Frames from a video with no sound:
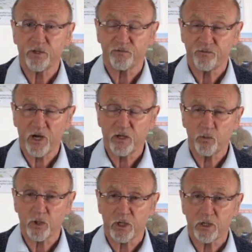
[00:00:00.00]
the
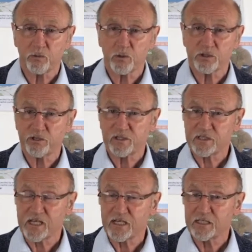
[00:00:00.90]
framework, was
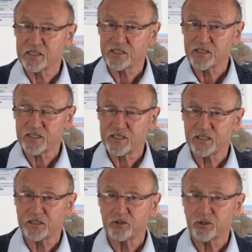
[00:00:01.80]
stainless
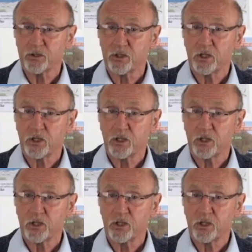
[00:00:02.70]
steel,